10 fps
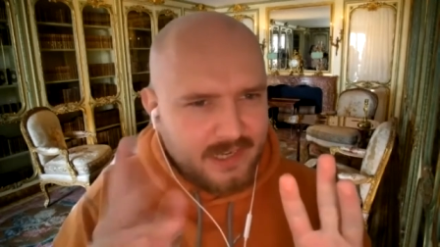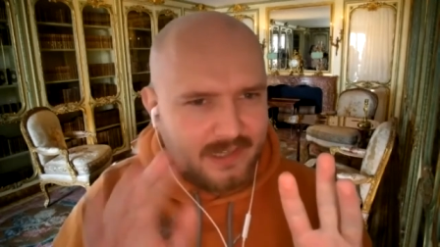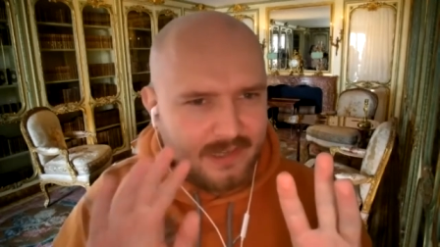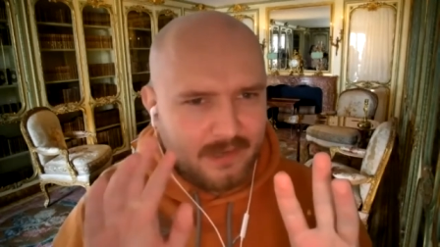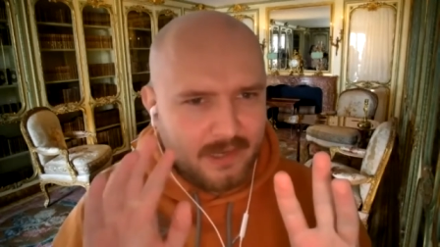I
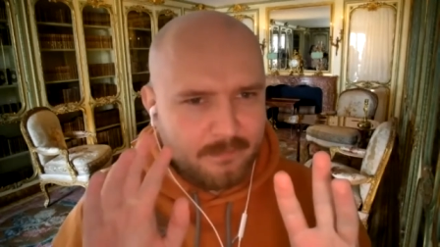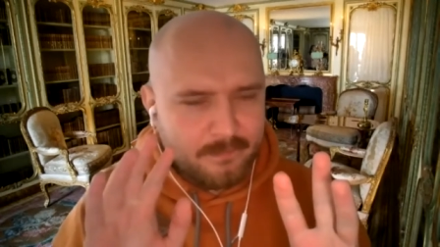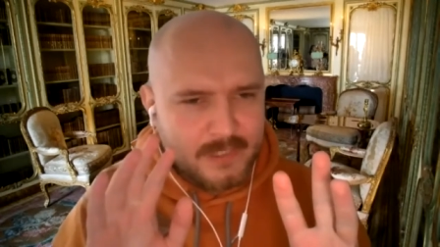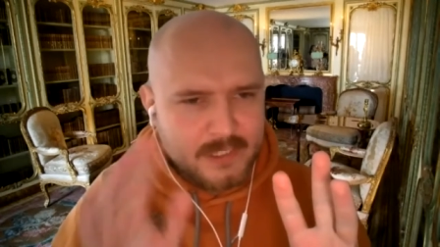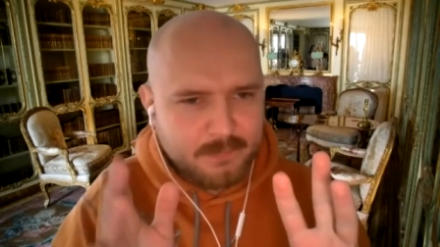I, I
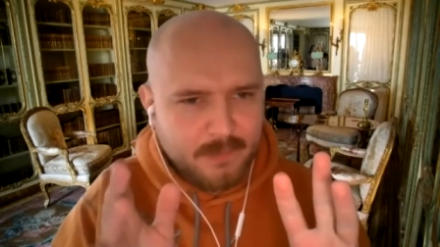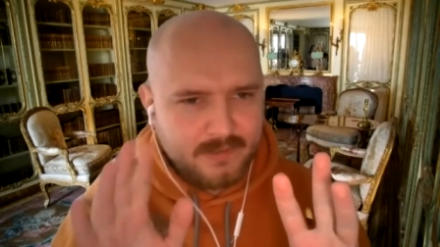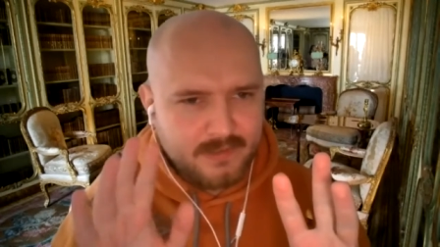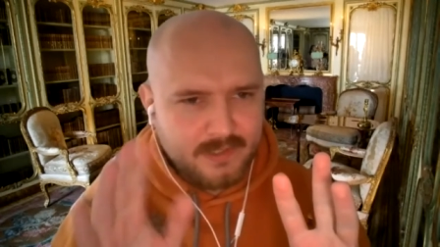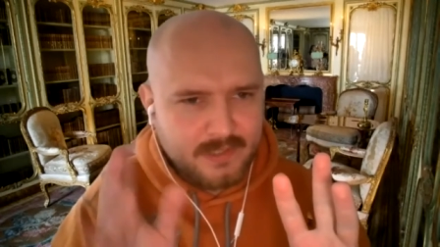
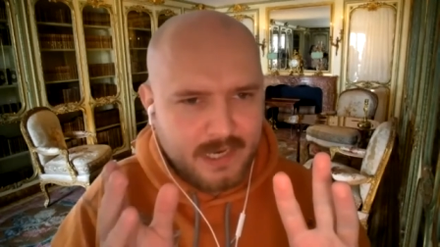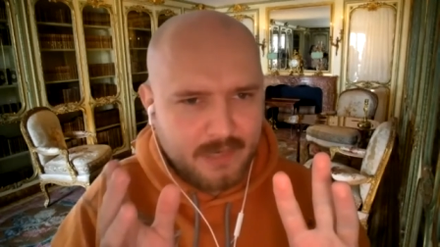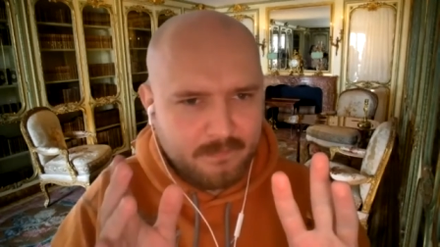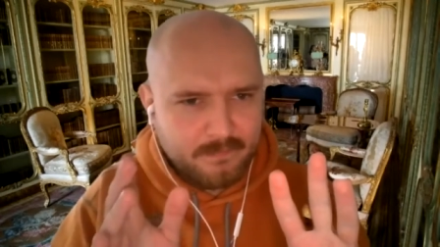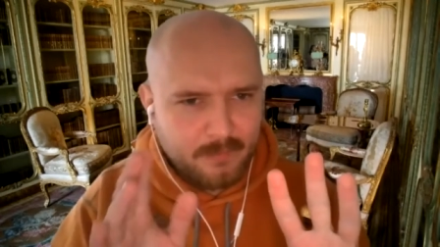misspelled the
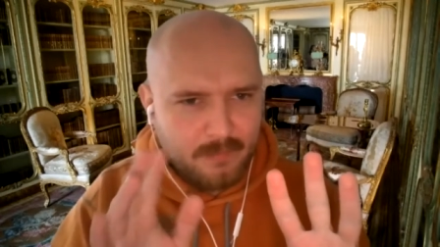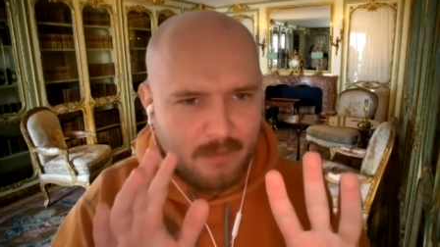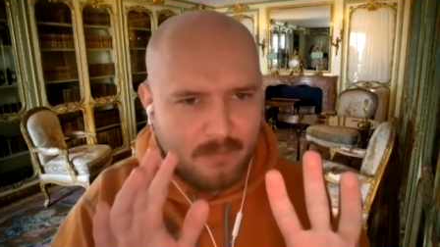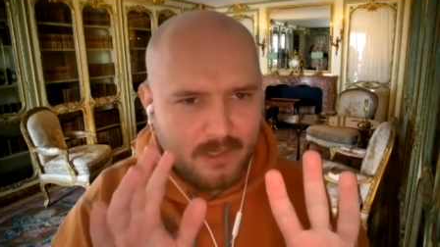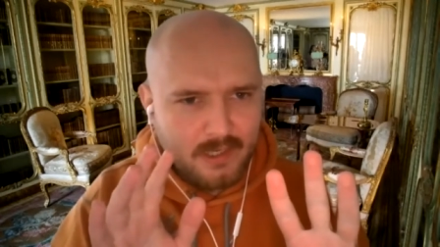name
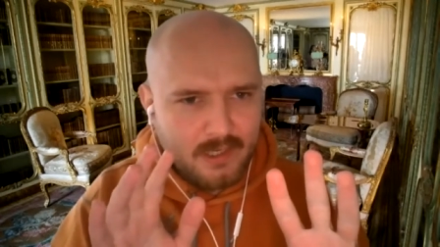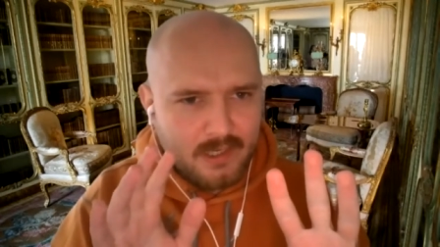probably.